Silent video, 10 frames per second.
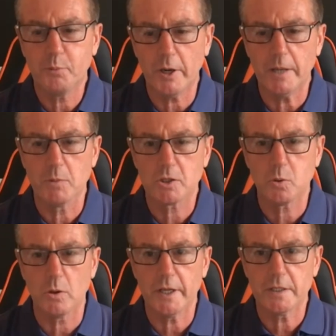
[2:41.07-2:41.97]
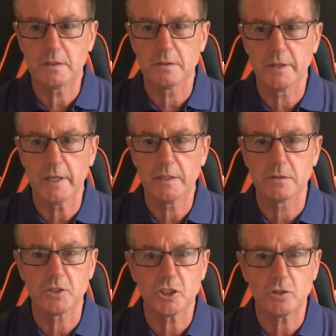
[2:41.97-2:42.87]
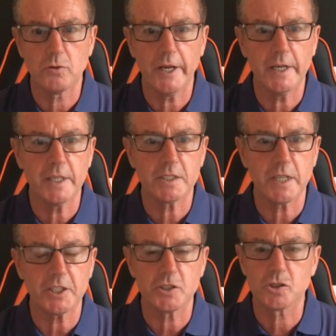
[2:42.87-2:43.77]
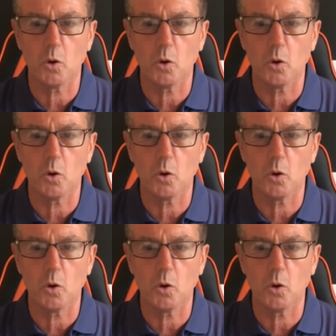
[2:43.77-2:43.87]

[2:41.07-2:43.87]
pretty much what they'd done screening sessions